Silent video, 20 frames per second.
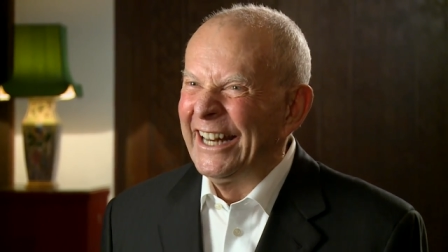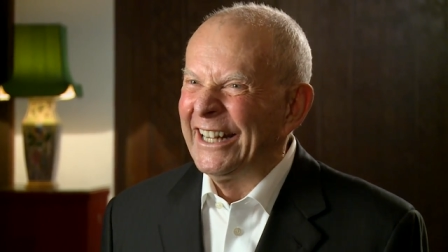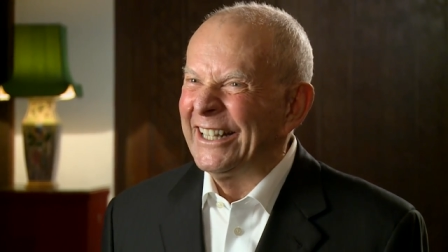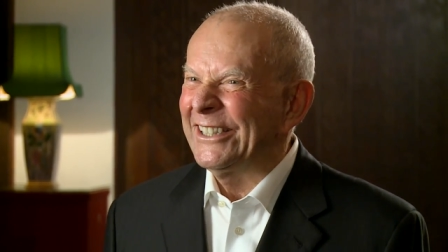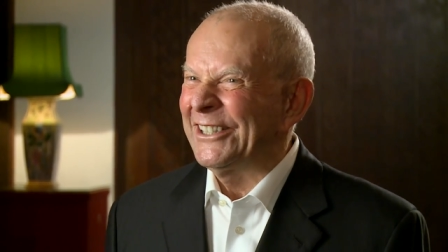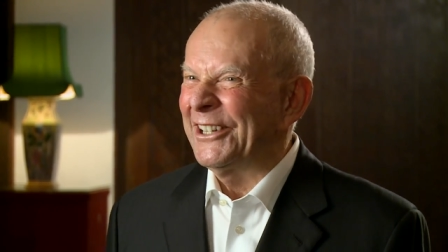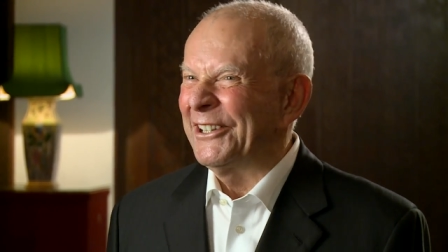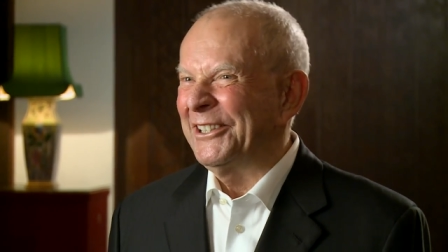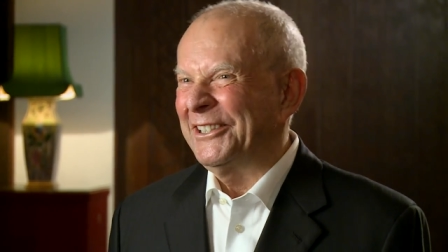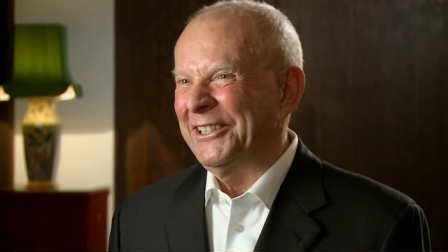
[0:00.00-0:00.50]

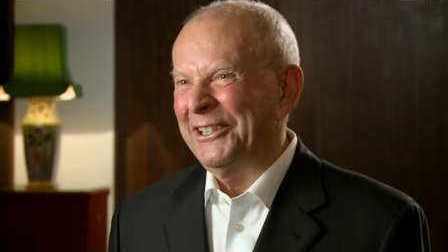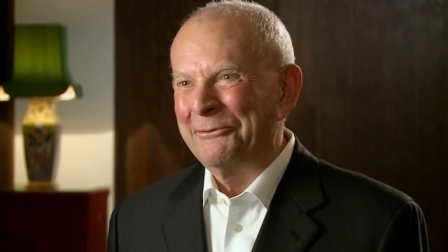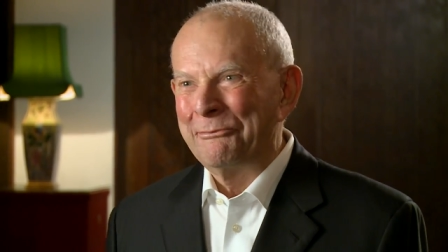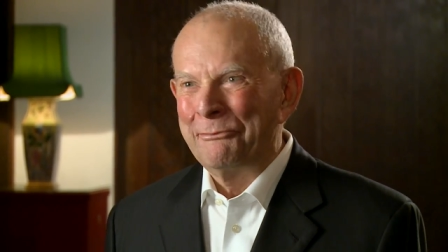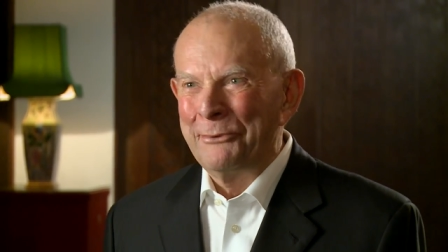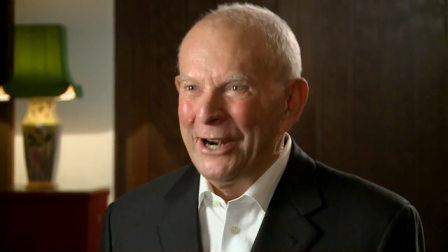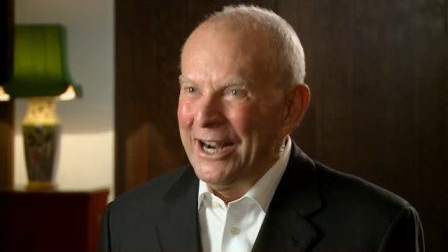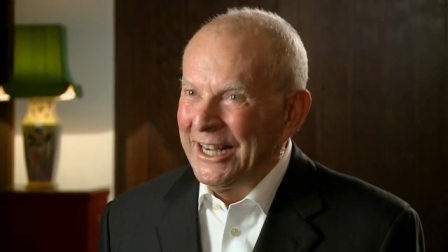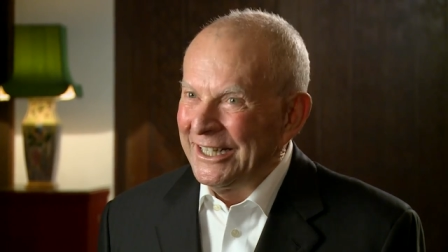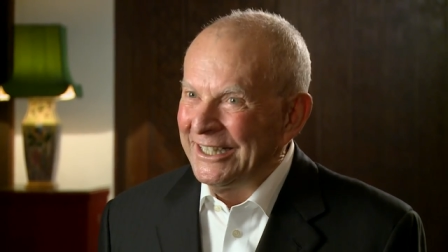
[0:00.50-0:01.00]
It's
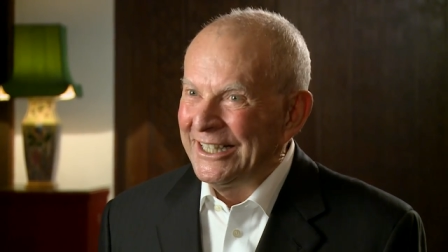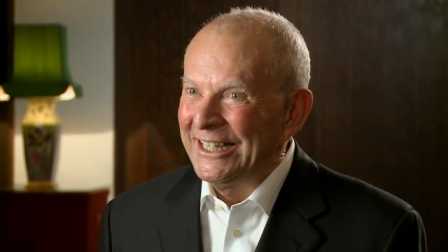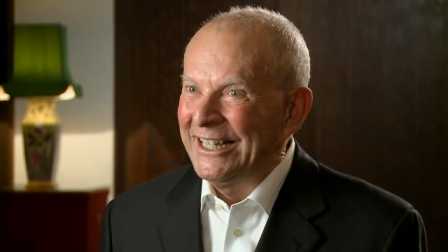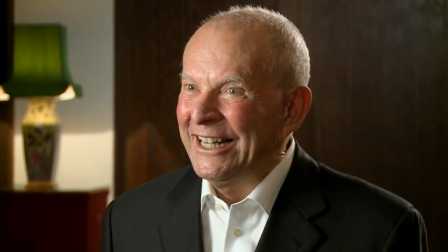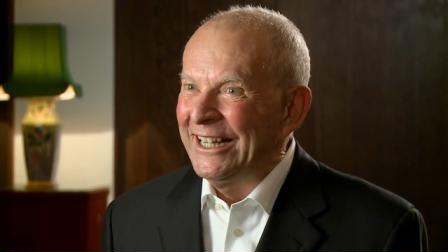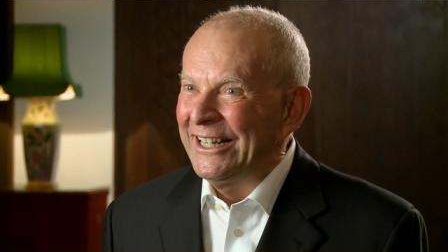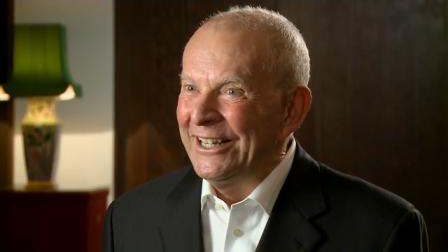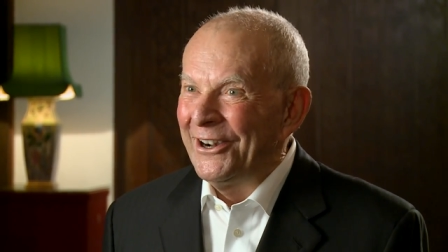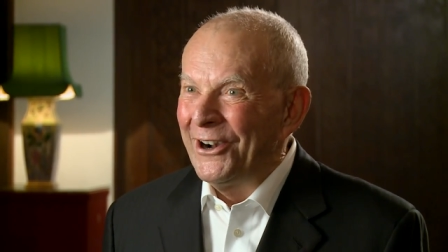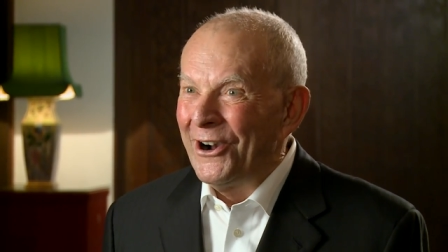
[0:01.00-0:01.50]
surprising
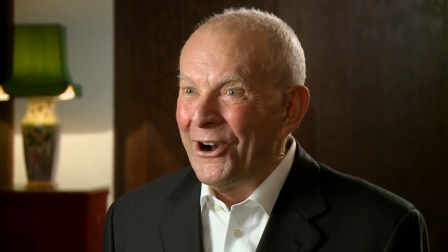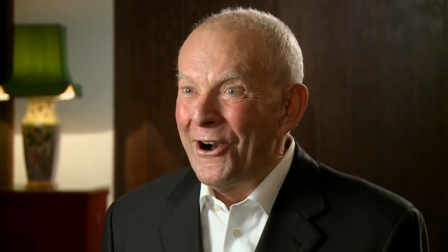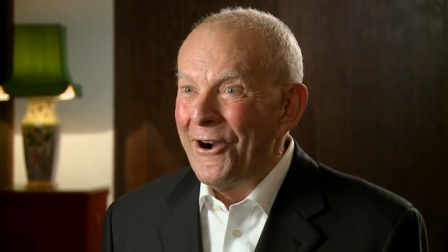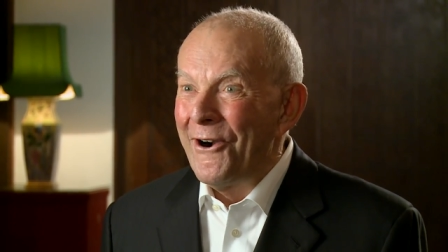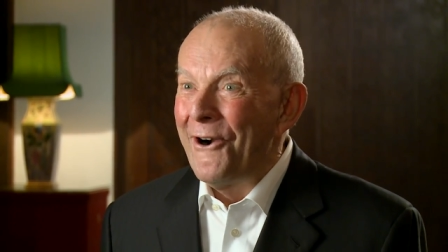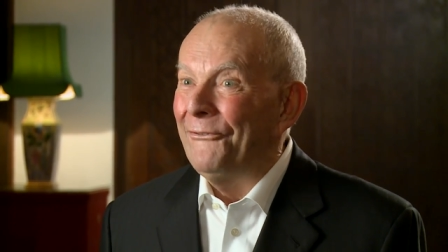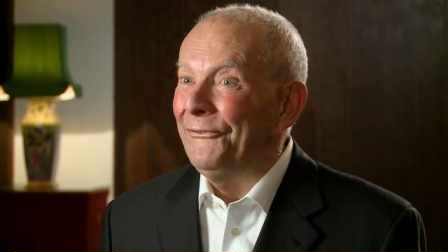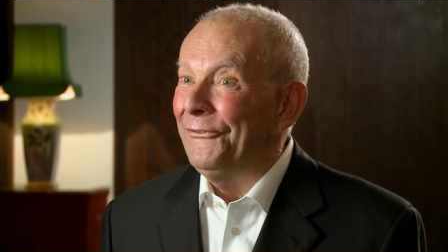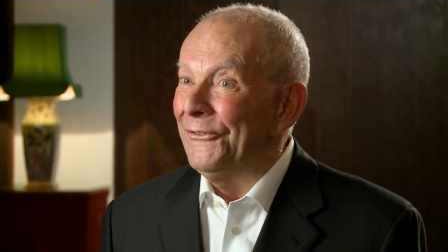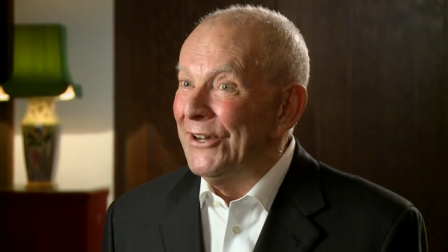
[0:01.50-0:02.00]
how
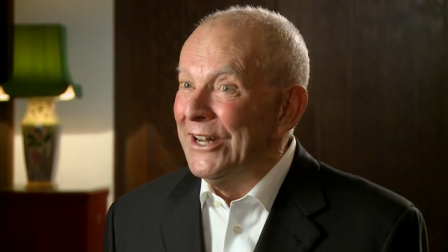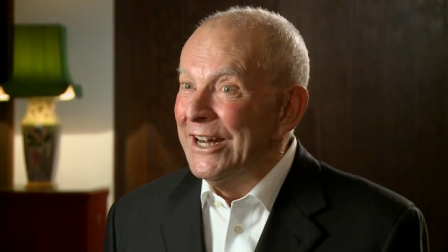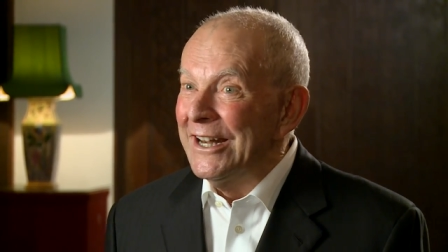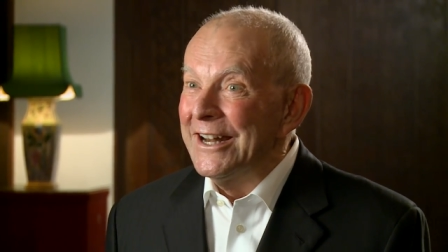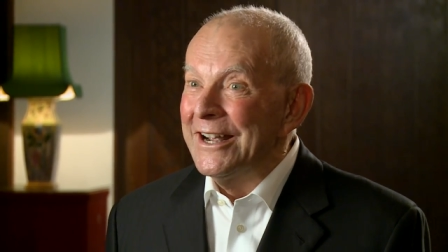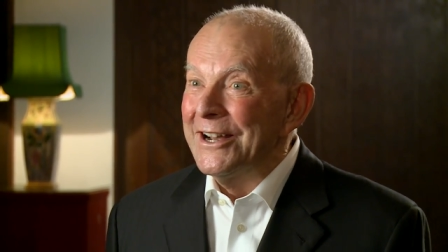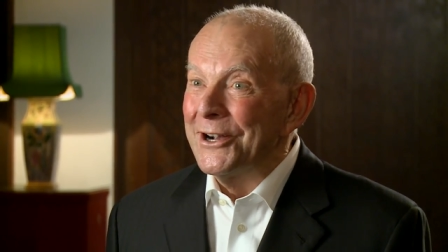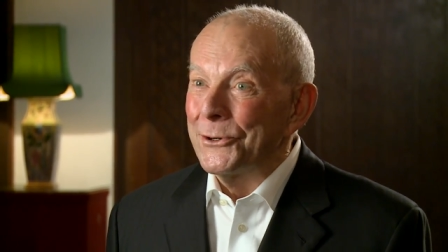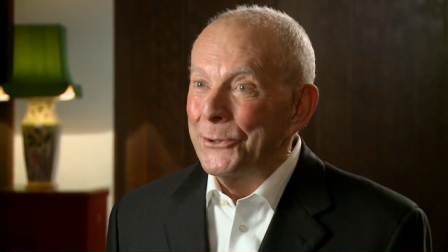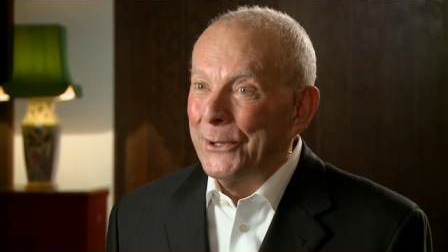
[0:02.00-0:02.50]
often
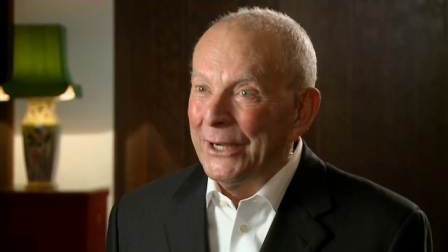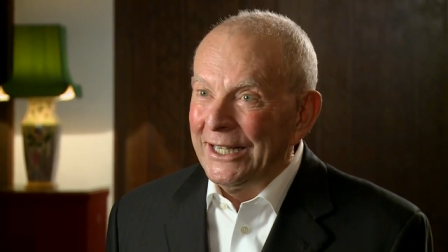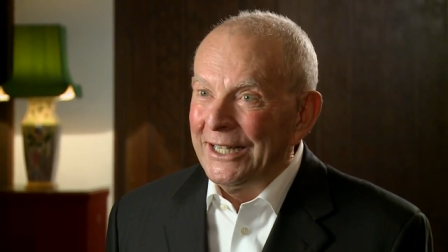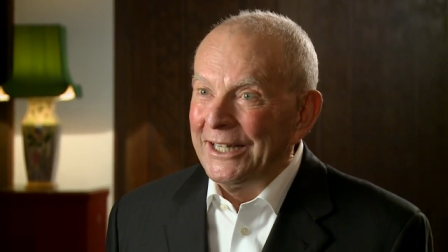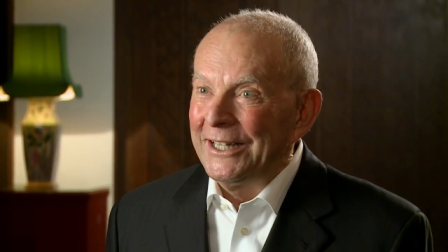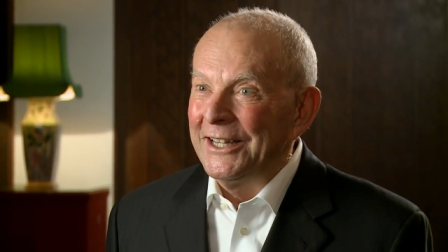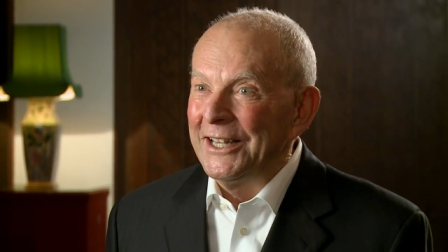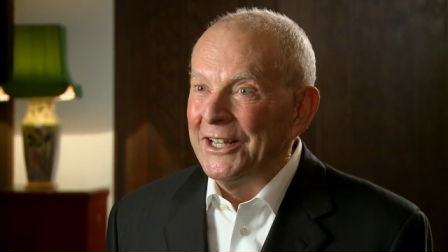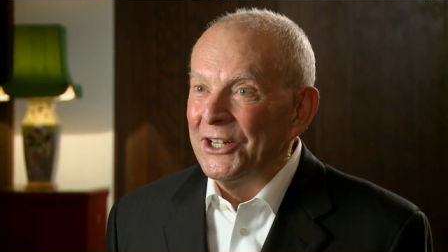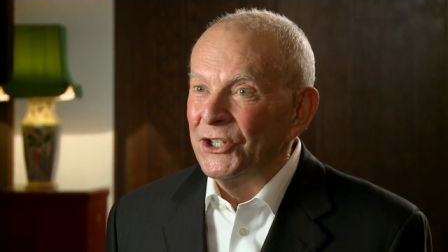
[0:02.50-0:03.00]
and how
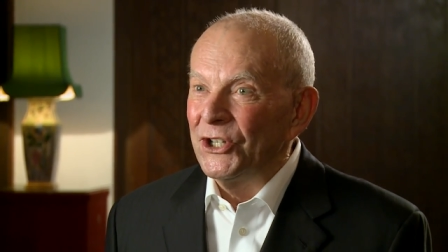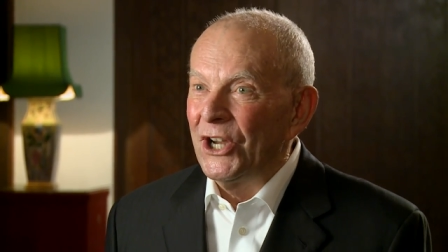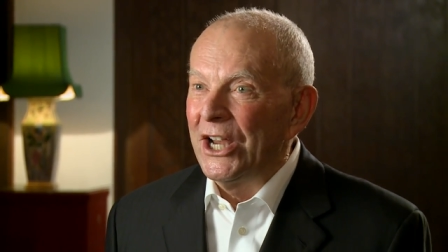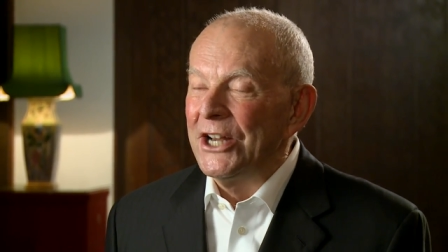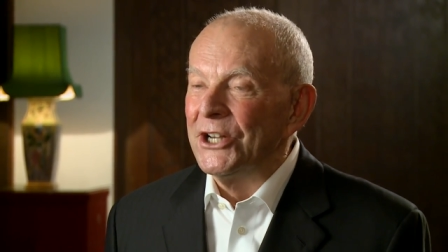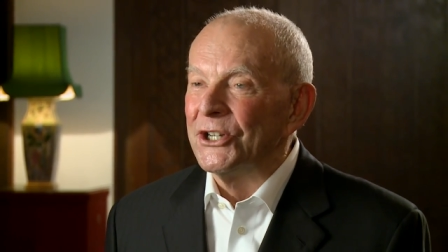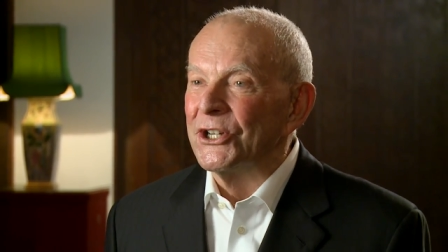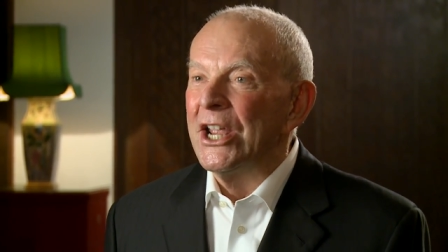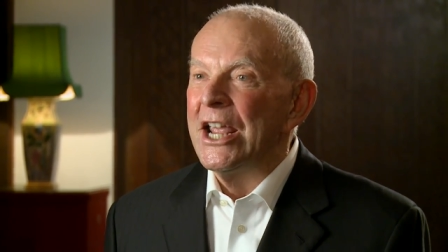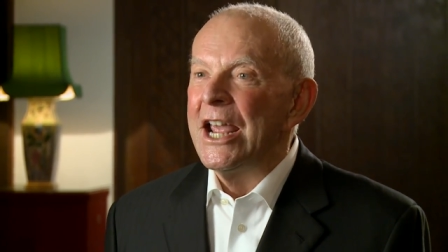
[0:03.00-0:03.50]
quickly they
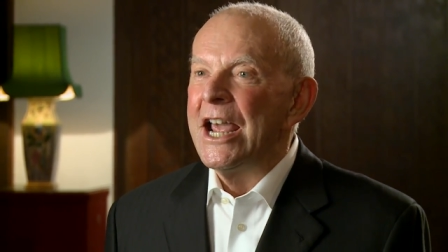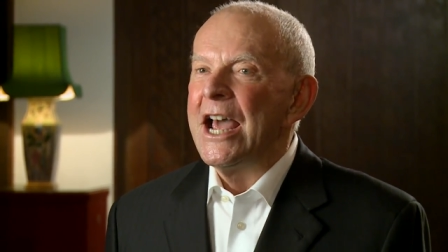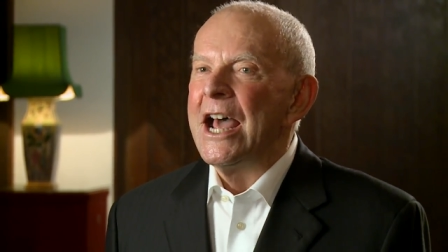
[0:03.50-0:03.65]
change.